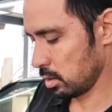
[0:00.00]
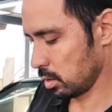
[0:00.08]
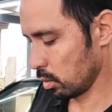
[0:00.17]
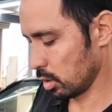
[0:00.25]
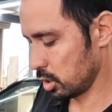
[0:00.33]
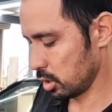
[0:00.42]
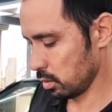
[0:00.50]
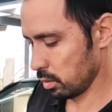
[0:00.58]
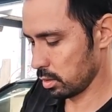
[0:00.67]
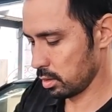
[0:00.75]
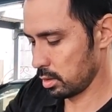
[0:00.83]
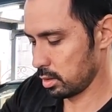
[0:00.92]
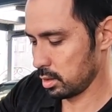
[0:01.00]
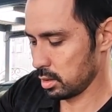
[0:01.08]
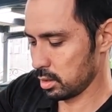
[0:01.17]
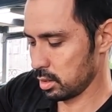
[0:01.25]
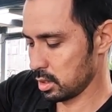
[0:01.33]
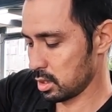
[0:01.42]
So once you
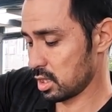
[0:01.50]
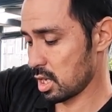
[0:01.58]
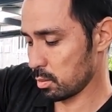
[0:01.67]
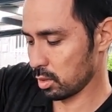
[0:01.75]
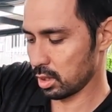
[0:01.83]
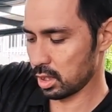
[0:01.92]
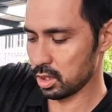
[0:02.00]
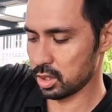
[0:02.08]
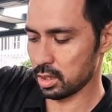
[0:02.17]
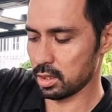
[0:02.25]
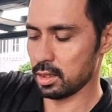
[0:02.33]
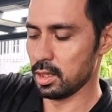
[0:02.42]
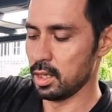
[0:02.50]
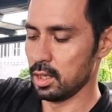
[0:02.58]
disassemble an engine,